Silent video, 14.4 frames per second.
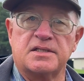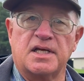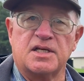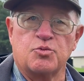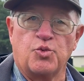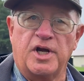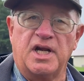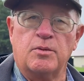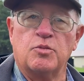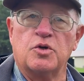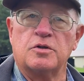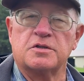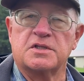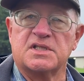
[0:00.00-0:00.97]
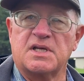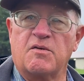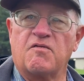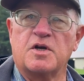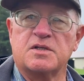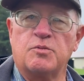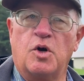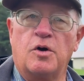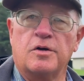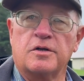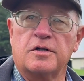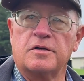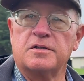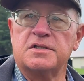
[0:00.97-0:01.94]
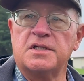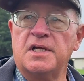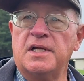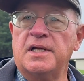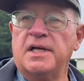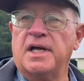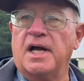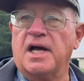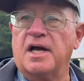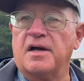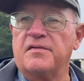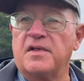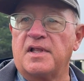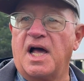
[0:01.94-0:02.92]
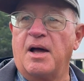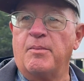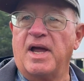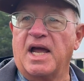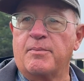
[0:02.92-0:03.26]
breeding bulls to some of our small herds. The lot back